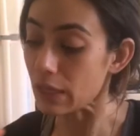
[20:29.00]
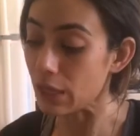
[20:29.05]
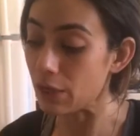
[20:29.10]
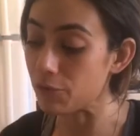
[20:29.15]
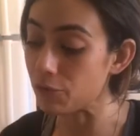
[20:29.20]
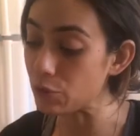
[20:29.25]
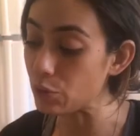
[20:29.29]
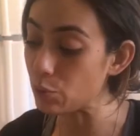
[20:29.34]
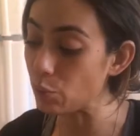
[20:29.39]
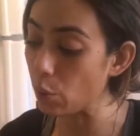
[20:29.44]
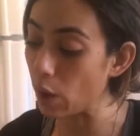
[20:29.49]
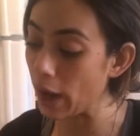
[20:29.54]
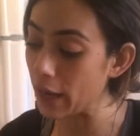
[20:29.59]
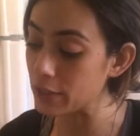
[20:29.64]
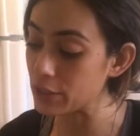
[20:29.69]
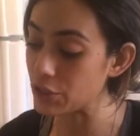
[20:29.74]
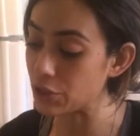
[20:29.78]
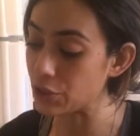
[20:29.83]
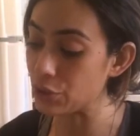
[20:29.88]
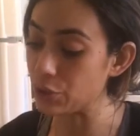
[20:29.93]
If you
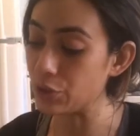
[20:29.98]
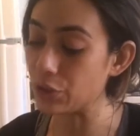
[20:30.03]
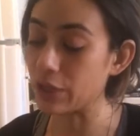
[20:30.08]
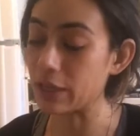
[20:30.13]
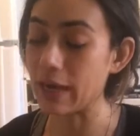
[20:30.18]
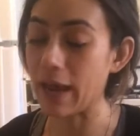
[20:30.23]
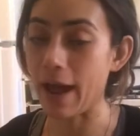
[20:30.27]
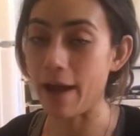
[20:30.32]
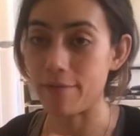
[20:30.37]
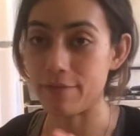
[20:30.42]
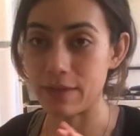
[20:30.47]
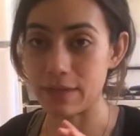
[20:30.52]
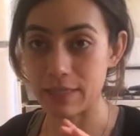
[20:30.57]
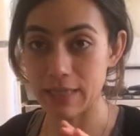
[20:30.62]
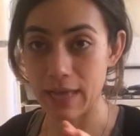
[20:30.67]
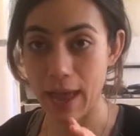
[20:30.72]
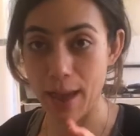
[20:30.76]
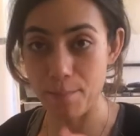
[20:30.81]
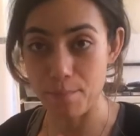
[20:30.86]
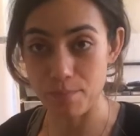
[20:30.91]
want to, you can have
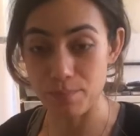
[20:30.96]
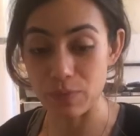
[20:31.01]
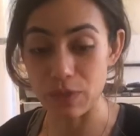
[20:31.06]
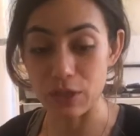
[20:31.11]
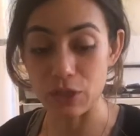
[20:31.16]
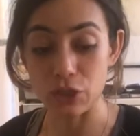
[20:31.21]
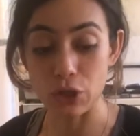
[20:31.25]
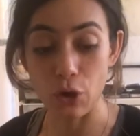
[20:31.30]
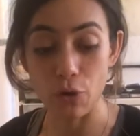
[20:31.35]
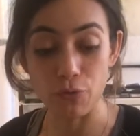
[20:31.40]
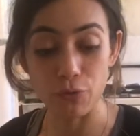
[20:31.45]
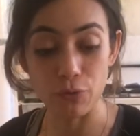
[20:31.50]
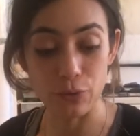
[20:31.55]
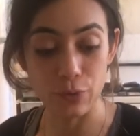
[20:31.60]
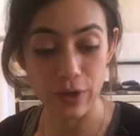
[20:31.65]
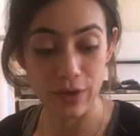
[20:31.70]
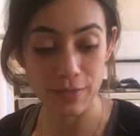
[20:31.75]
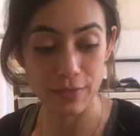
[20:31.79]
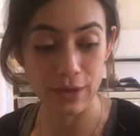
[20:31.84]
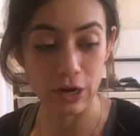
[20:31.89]
the
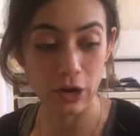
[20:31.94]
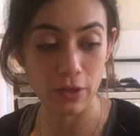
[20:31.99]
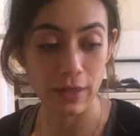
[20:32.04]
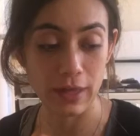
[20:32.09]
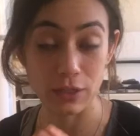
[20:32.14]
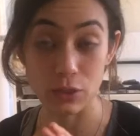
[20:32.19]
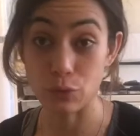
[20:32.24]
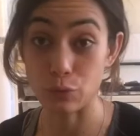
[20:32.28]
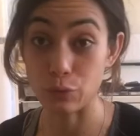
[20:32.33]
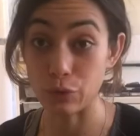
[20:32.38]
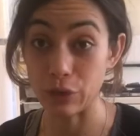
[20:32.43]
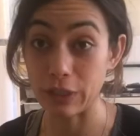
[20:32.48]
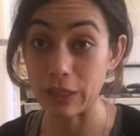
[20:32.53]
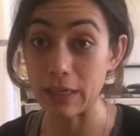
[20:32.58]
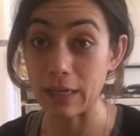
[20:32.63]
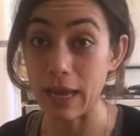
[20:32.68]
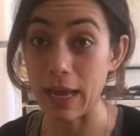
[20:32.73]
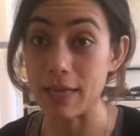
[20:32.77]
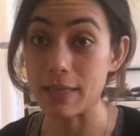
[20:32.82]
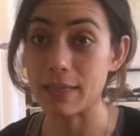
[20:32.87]
tofu in there. That's
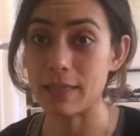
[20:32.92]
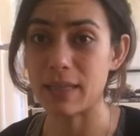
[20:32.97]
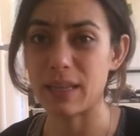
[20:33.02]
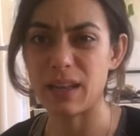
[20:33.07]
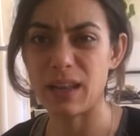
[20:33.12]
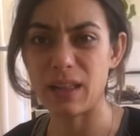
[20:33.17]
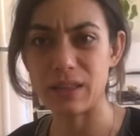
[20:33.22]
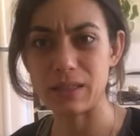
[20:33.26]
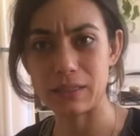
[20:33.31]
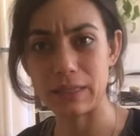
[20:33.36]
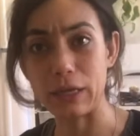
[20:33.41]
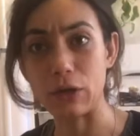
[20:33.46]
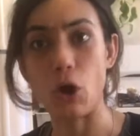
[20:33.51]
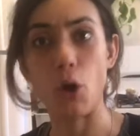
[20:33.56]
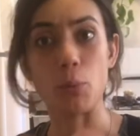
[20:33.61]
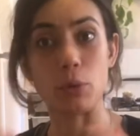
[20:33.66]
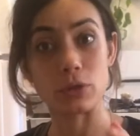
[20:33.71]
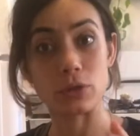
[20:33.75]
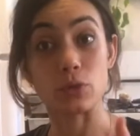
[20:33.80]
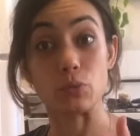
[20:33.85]
really nice, and then that's like
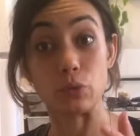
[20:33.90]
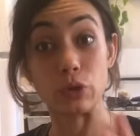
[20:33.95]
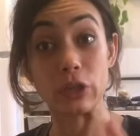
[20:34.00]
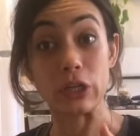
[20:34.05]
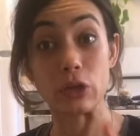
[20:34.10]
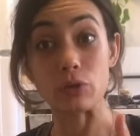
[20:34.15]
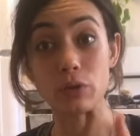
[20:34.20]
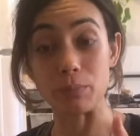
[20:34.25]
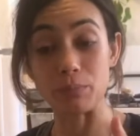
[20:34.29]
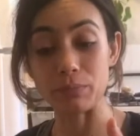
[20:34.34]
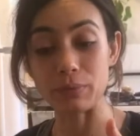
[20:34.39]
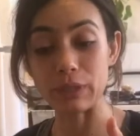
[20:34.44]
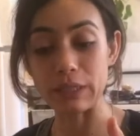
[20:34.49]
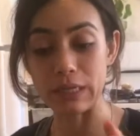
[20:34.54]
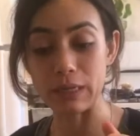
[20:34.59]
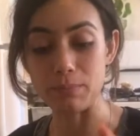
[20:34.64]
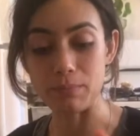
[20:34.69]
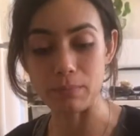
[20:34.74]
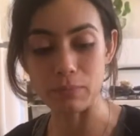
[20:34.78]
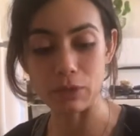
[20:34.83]
almost a really
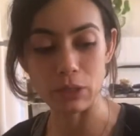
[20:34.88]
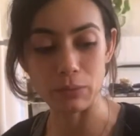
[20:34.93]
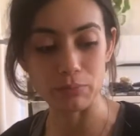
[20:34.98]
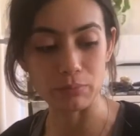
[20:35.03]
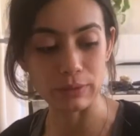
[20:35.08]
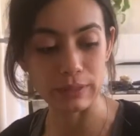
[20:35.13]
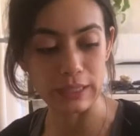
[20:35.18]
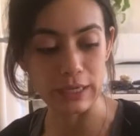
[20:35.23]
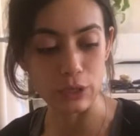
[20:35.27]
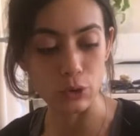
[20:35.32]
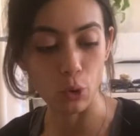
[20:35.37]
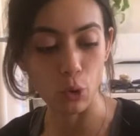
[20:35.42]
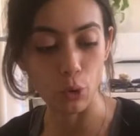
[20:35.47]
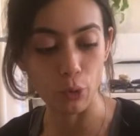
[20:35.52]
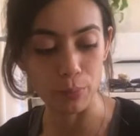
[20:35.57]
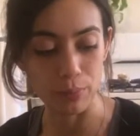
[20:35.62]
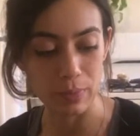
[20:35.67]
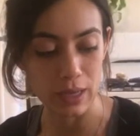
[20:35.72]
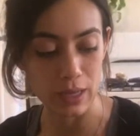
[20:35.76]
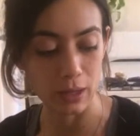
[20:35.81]
complete
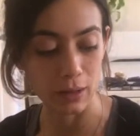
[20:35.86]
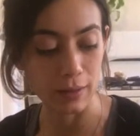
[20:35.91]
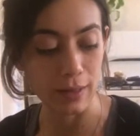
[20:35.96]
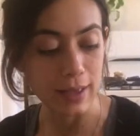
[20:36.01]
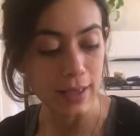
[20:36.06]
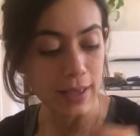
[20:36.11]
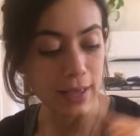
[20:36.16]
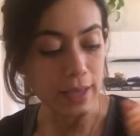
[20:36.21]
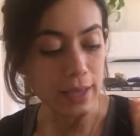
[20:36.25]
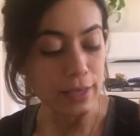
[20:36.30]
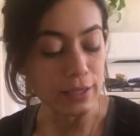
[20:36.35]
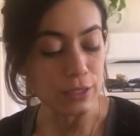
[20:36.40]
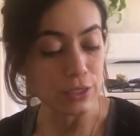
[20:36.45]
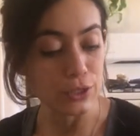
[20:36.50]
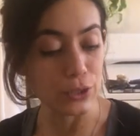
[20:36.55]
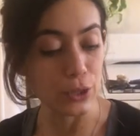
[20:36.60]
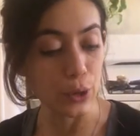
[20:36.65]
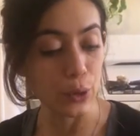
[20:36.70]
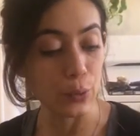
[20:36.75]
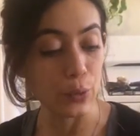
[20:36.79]
whole meal.
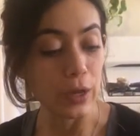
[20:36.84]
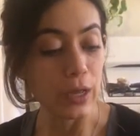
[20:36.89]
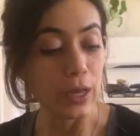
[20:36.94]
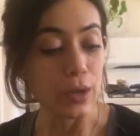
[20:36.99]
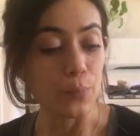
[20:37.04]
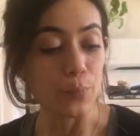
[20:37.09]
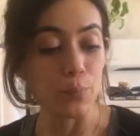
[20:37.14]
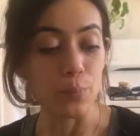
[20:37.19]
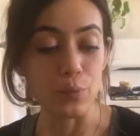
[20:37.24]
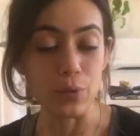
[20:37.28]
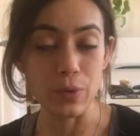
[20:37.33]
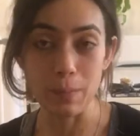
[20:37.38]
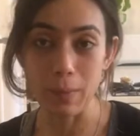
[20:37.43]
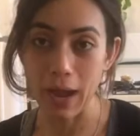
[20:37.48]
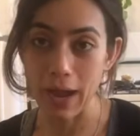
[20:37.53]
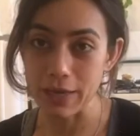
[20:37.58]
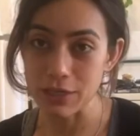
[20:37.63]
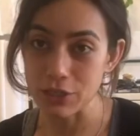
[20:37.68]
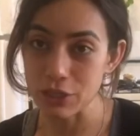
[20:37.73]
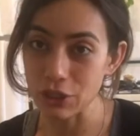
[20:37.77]
So
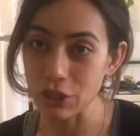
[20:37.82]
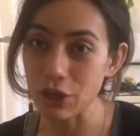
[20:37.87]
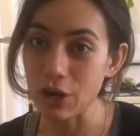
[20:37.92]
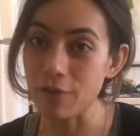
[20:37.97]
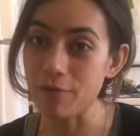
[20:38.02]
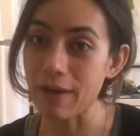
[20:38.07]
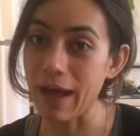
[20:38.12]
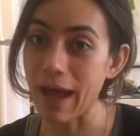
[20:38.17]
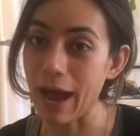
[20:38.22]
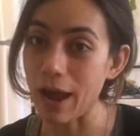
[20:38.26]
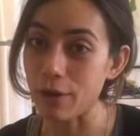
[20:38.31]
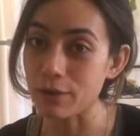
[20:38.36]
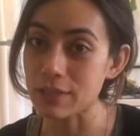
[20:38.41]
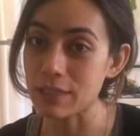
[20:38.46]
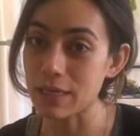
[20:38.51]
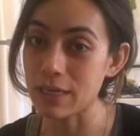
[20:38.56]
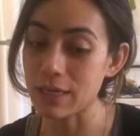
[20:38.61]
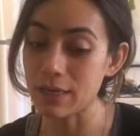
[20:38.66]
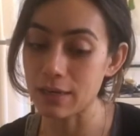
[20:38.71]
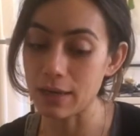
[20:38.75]
reminder of how
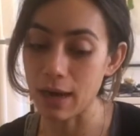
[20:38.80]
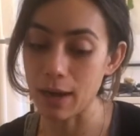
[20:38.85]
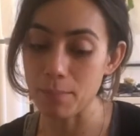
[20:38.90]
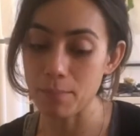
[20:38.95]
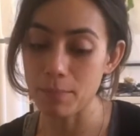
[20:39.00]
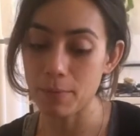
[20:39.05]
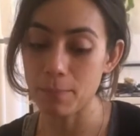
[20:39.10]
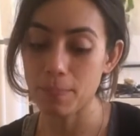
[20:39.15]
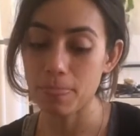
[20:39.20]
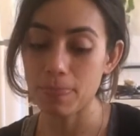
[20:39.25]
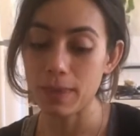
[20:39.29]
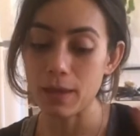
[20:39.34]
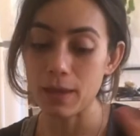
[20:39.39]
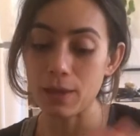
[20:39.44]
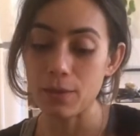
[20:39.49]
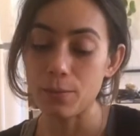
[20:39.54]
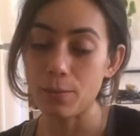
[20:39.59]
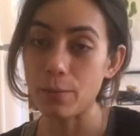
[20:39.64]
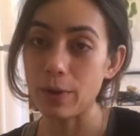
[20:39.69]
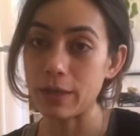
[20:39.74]
to heat it up.
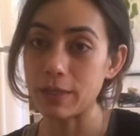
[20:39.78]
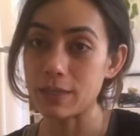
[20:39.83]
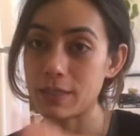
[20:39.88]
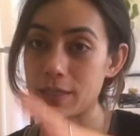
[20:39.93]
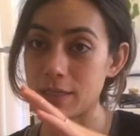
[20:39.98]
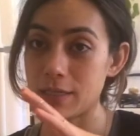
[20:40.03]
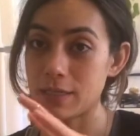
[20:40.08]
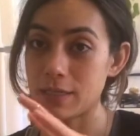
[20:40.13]
When